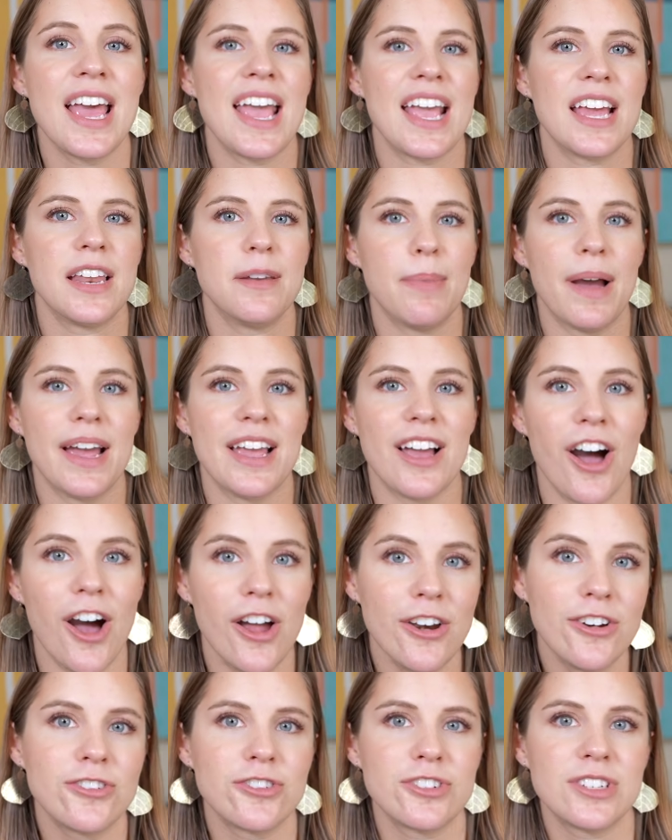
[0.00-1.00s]
and by
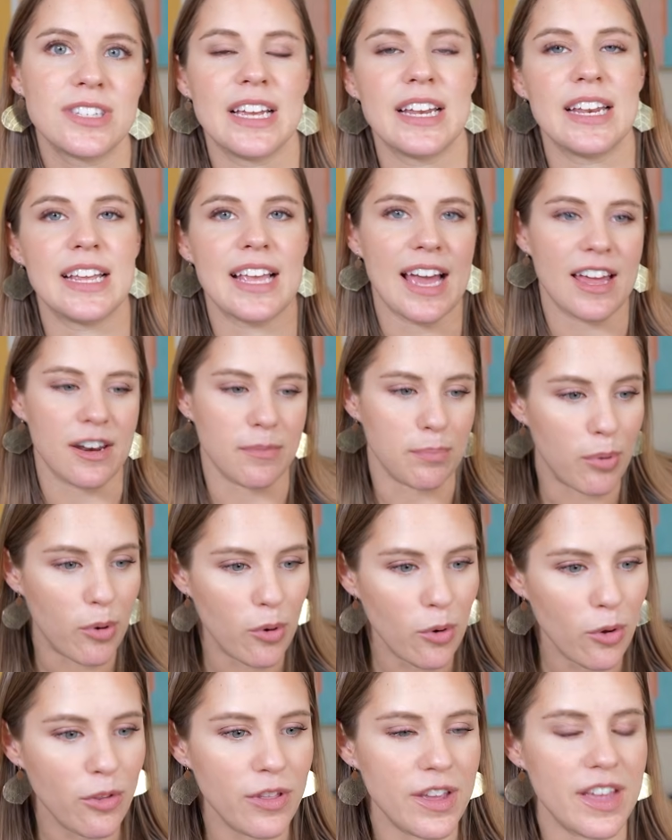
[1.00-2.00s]
understanding how to
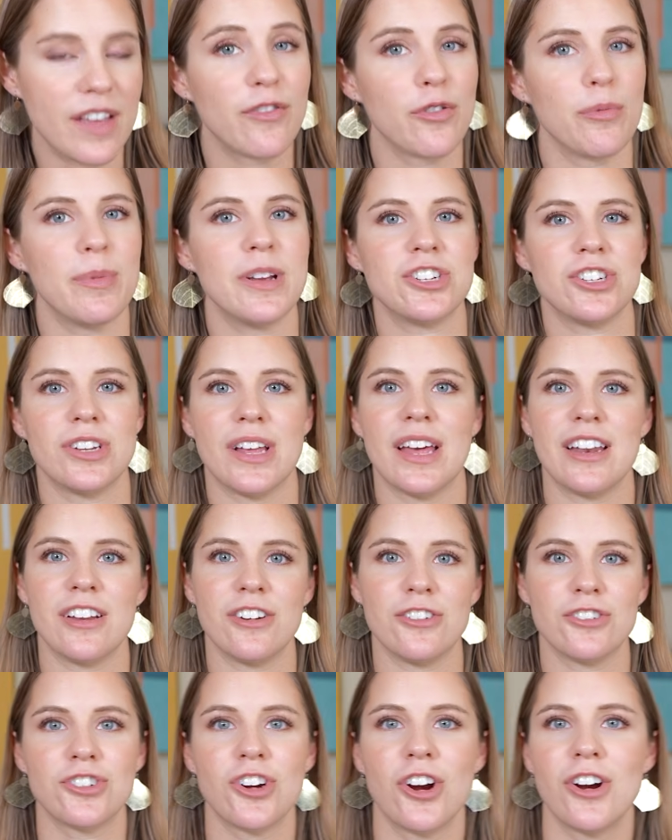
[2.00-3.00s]
pull the information out of
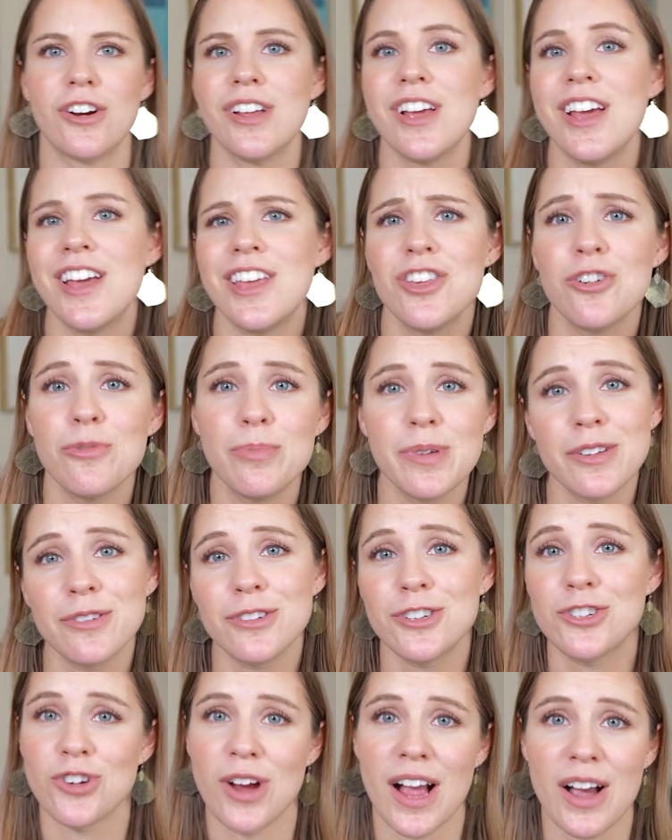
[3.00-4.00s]
your chart, you'll be able
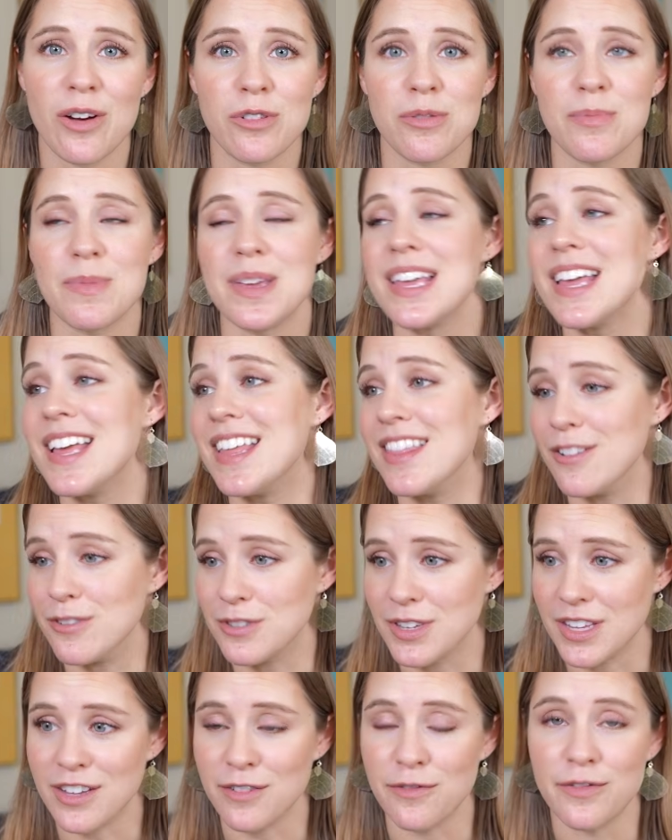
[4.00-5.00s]
to track with me in
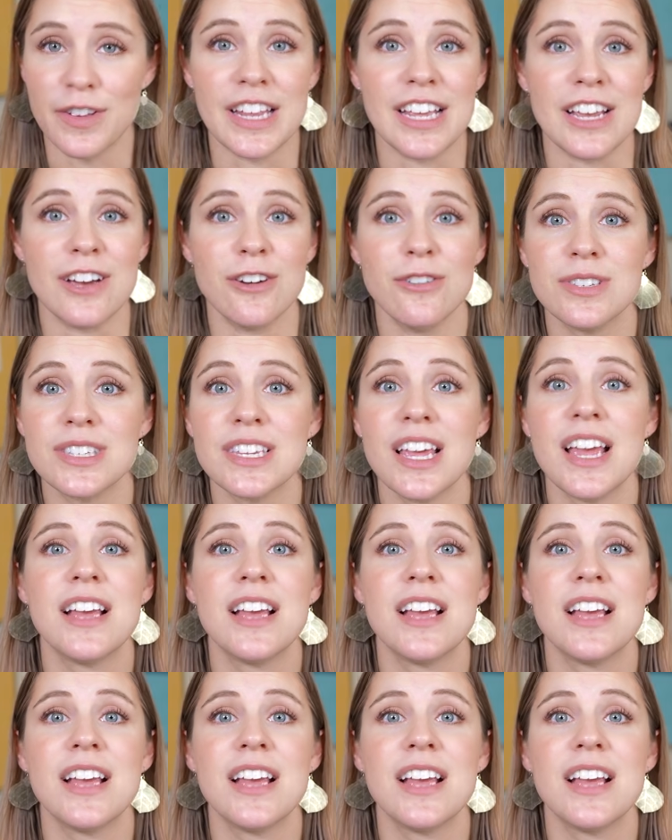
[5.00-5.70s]
those other videos.